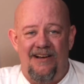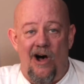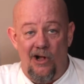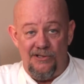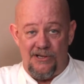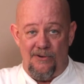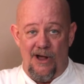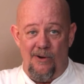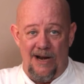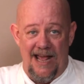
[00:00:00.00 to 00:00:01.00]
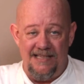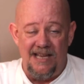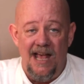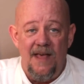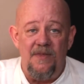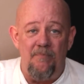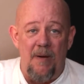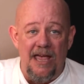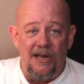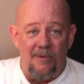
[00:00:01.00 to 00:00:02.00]
also known as the
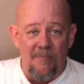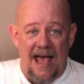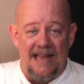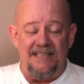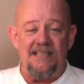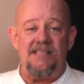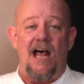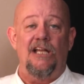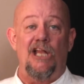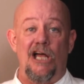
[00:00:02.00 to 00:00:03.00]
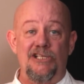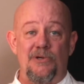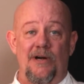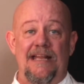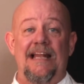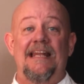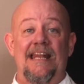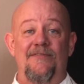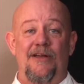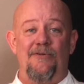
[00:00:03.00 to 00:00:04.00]
Baker Madness, a luxury
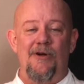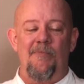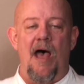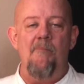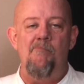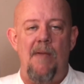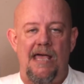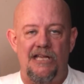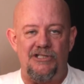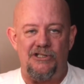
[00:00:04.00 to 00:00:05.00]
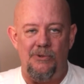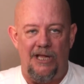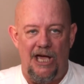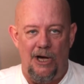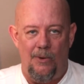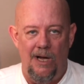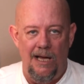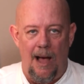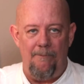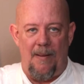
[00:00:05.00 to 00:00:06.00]
living room mega studio.
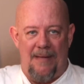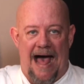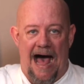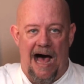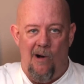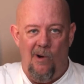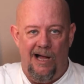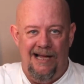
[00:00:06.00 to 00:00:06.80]
Pa-pow!